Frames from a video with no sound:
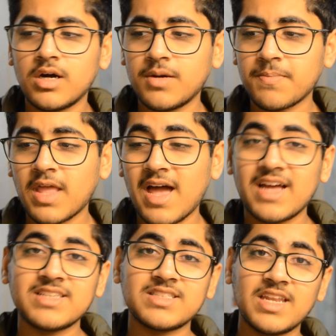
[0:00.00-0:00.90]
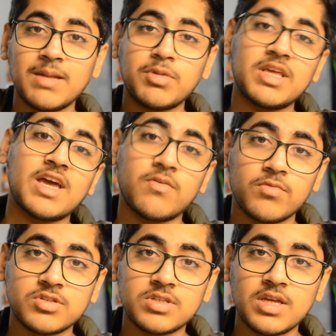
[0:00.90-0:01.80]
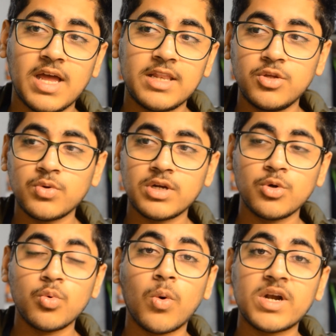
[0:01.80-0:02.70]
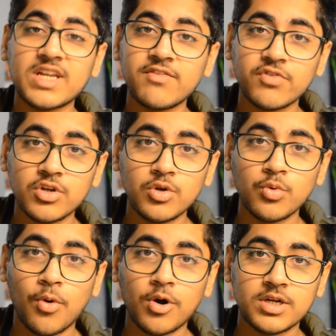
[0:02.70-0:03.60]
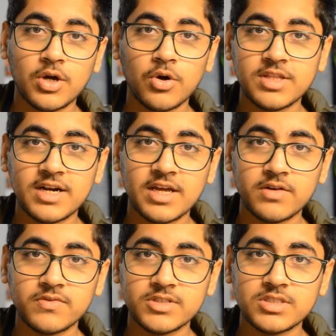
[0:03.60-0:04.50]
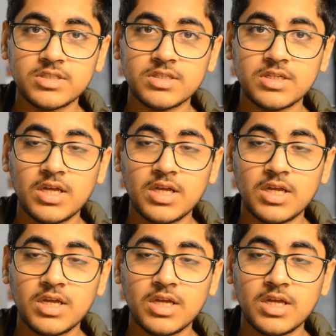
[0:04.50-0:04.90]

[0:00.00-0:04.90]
as an empty canvas, and you can do whatever you want on that canvas.